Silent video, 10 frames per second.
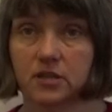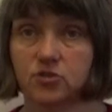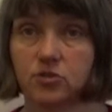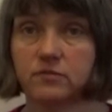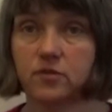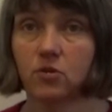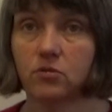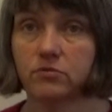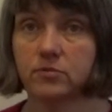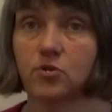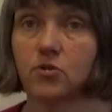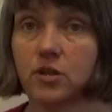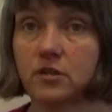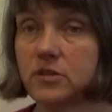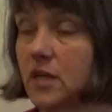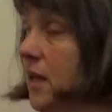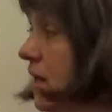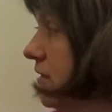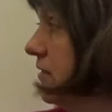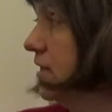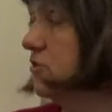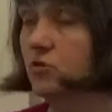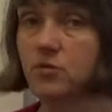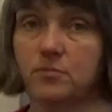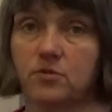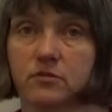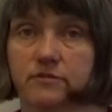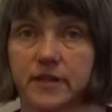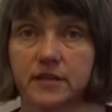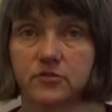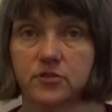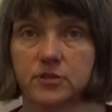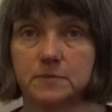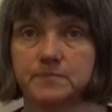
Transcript: should have got the product, then that's a criminal offence.